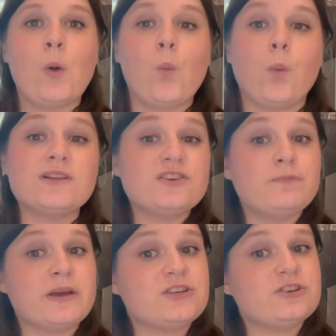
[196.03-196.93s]
Once
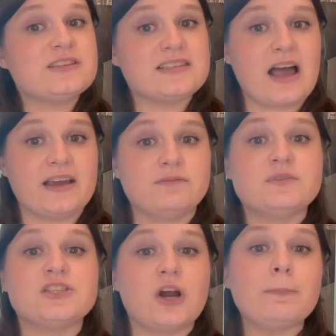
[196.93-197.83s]
you've picked your design,
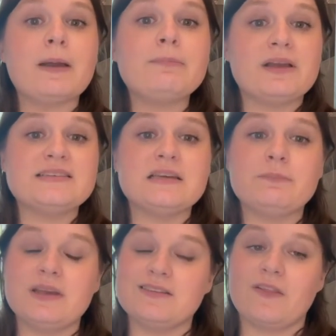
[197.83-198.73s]
start by placing
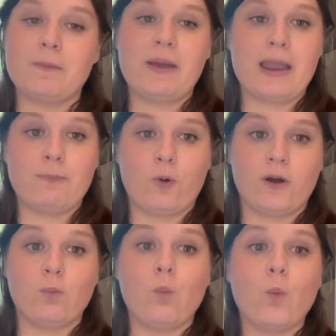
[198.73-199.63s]
beads on the
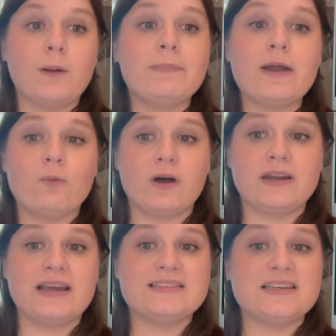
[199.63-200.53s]
pegboard, one by
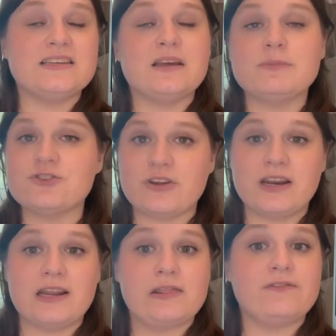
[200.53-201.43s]
one, as seen
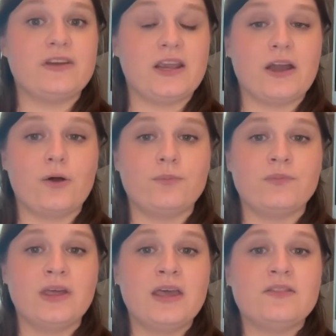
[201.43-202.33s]
demonstrated in the video.
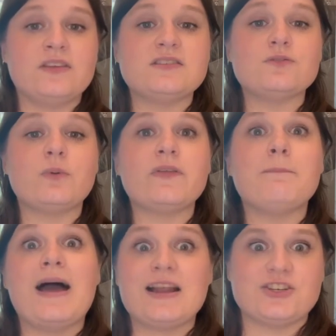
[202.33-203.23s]
This is where the
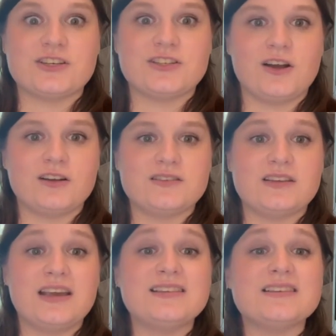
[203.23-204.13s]
magic starts.
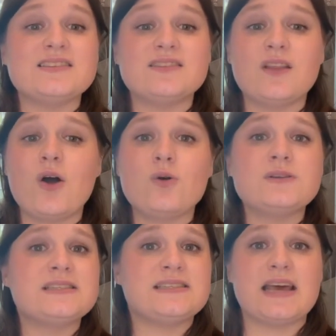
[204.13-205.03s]
It's a slow,
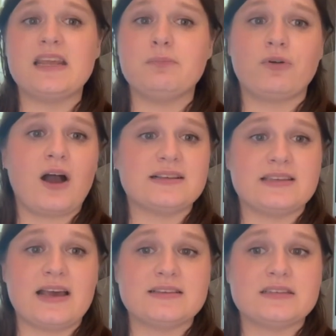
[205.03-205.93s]
steady
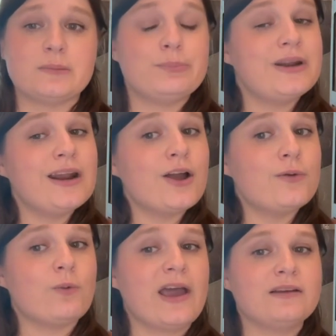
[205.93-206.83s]
process, but in a
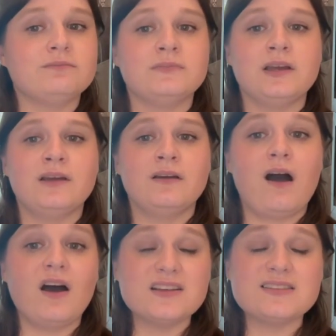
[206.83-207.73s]
good way.
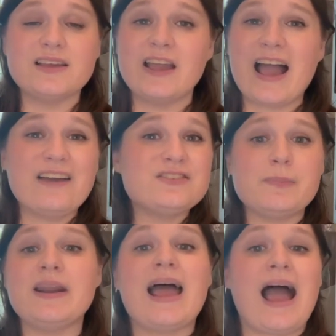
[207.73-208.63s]
Honestly, I've
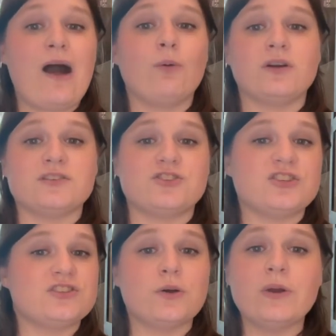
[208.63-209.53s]
spent hours
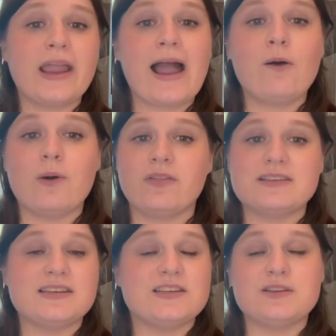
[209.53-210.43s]
just zoning out while
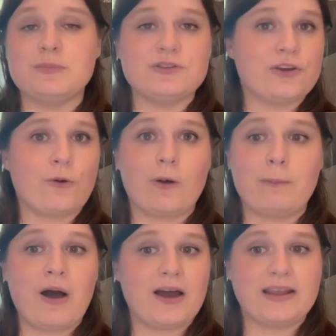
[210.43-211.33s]
listening to music or a
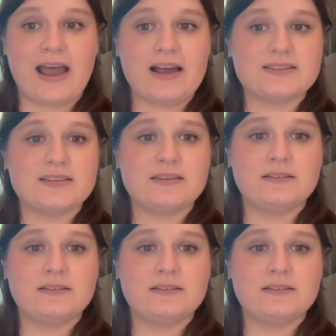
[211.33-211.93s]
podcast.